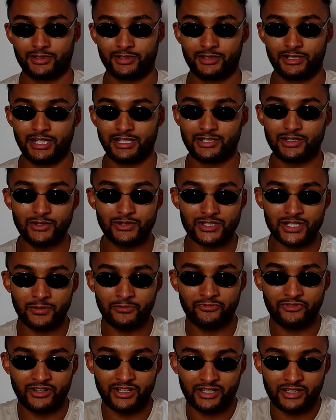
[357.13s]
He'd do
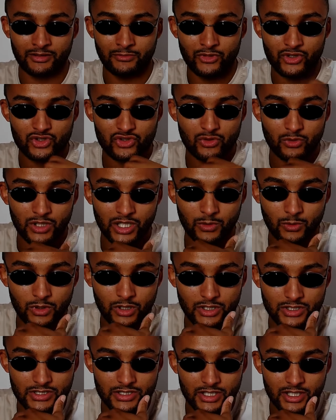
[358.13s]
something. I'm not sure what it
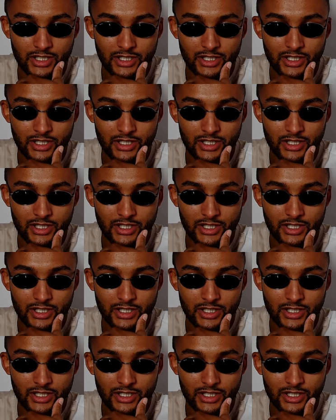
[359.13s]
was.